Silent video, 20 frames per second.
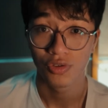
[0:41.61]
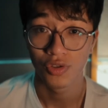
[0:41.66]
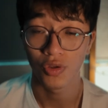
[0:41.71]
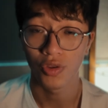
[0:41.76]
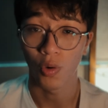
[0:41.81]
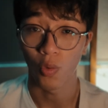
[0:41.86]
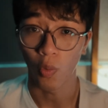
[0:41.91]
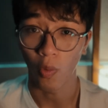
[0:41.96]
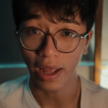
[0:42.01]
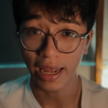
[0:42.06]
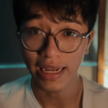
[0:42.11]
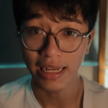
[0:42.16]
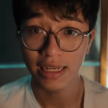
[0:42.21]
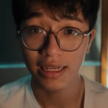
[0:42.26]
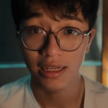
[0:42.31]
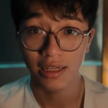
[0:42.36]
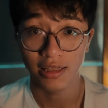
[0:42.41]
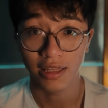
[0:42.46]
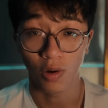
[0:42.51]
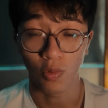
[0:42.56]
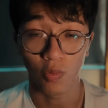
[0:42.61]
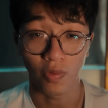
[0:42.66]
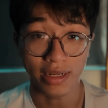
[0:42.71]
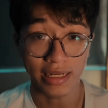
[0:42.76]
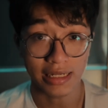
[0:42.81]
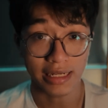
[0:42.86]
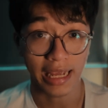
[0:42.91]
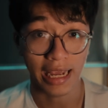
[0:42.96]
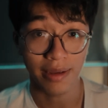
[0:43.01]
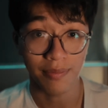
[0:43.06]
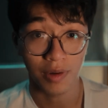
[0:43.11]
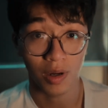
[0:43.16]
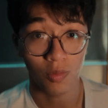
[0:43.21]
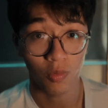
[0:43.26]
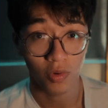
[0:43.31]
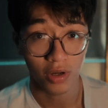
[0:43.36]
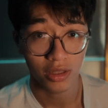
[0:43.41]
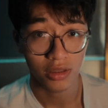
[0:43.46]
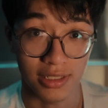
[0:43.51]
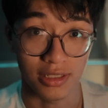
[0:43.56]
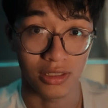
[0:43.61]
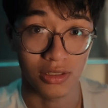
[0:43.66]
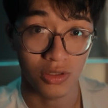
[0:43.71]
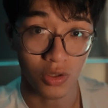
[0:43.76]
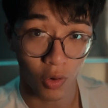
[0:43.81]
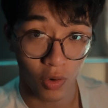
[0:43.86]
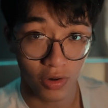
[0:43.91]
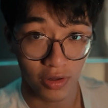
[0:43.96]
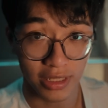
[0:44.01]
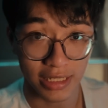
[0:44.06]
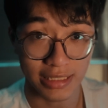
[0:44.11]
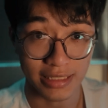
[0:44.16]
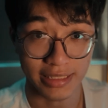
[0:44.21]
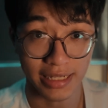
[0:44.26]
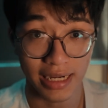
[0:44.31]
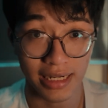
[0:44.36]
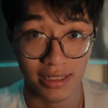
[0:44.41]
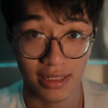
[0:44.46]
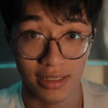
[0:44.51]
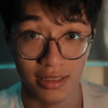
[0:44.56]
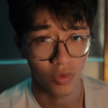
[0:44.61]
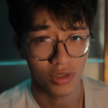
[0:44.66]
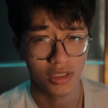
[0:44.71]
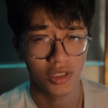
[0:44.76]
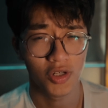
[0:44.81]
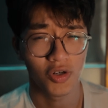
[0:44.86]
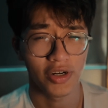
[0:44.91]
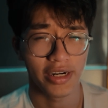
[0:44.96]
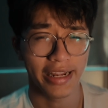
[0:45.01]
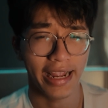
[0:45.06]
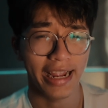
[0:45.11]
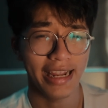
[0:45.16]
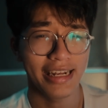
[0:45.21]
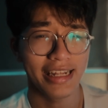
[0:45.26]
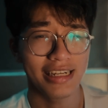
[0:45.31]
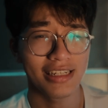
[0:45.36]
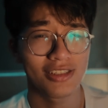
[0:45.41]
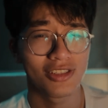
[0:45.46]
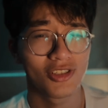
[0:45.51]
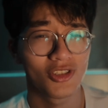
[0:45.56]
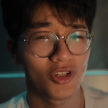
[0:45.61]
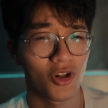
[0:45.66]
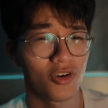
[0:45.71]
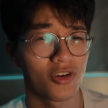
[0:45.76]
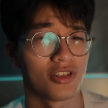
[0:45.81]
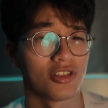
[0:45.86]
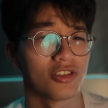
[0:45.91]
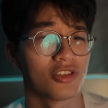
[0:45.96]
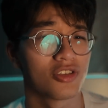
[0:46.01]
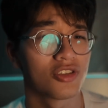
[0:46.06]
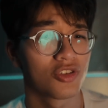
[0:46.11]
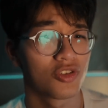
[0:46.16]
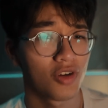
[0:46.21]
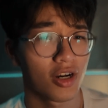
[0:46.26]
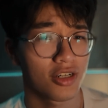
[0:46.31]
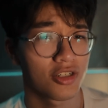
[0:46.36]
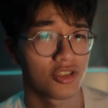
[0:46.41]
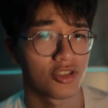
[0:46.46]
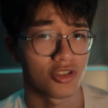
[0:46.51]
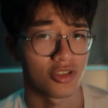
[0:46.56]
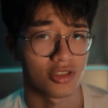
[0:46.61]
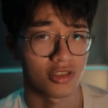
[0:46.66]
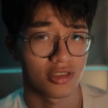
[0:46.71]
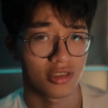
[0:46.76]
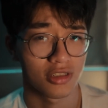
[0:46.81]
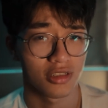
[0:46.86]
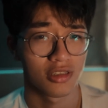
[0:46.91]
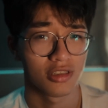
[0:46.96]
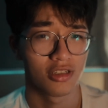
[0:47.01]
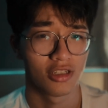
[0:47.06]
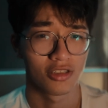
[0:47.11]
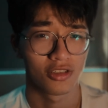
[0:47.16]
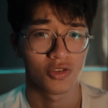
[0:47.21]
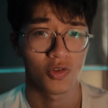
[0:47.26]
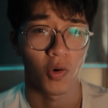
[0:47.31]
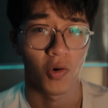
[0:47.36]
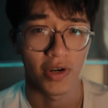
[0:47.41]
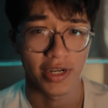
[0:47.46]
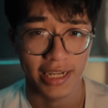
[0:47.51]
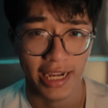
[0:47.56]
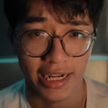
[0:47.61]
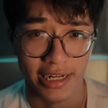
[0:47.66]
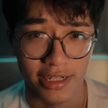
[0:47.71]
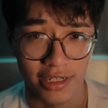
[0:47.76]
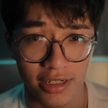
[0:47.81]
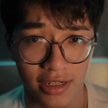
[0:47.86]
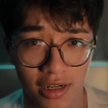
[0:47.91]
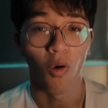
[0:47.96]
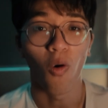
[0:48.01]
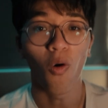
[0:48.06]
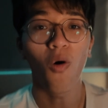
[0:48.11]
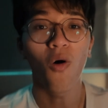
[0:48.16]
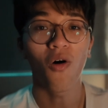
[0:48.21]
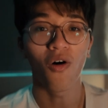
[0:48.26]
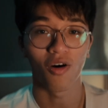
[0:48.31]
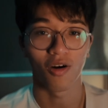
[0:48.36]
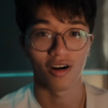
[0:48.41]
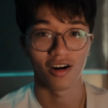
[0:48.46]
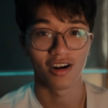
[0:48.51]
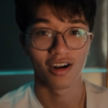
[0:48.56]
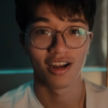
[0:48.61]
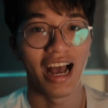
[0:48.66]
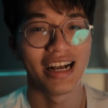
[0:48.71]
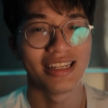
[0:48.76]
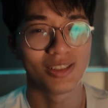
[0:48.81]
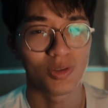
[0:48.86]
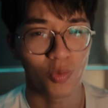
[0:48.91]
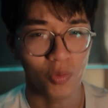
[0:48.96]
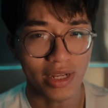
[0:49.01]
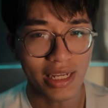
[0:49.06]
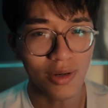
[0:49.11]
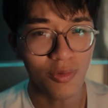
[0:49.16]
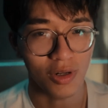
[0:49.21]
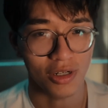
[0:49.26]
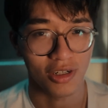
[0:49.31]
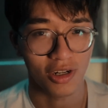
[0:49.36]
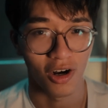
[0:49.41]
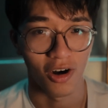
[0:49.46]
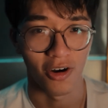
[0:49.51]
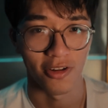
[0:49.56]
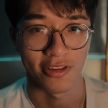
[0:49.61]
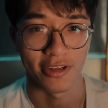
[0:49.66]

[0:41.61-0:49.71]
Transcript: So the way that we came up with to store these data was creating certain structures to store data, or as we would call